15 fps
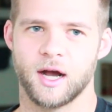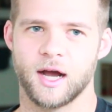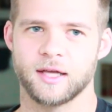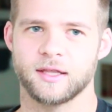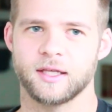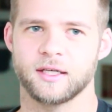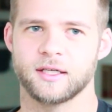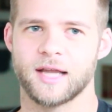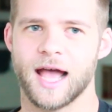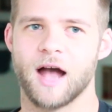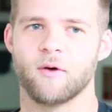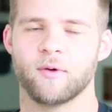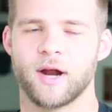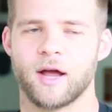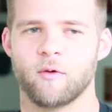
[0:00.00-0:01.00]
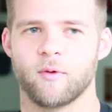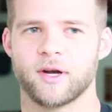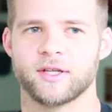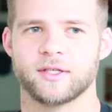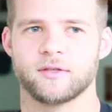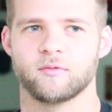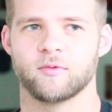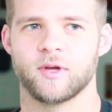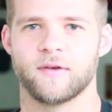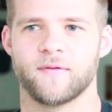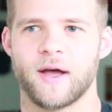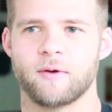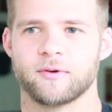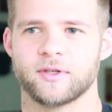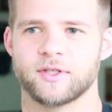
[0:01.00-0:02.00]
I think now when if
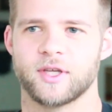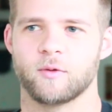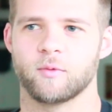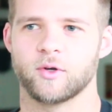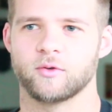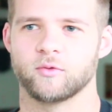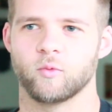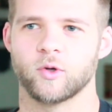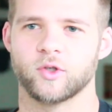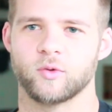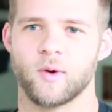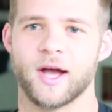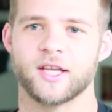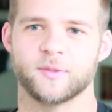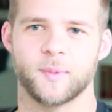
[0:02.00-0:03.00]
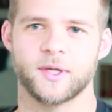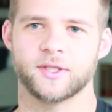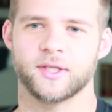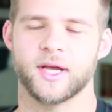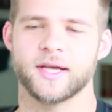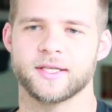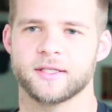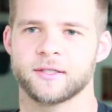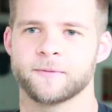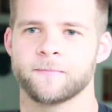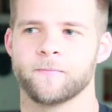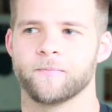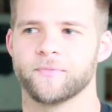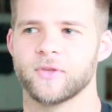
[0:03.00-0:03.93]
I were to say what do I specialize in,